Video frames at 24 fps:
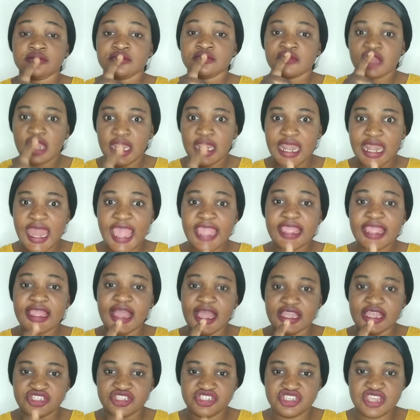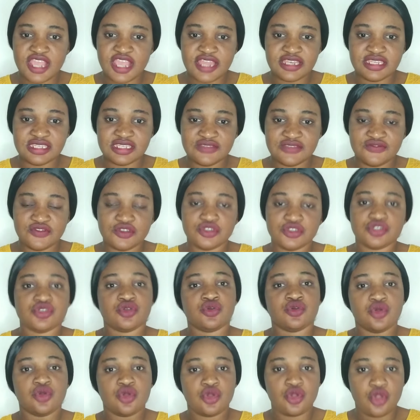Like and share this video.
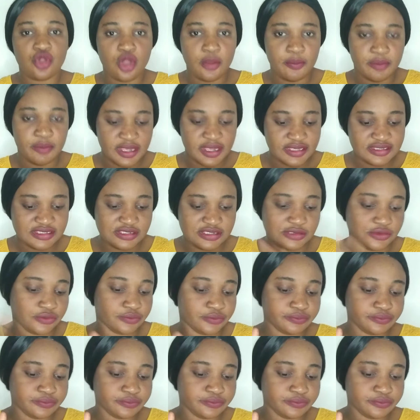God bless you.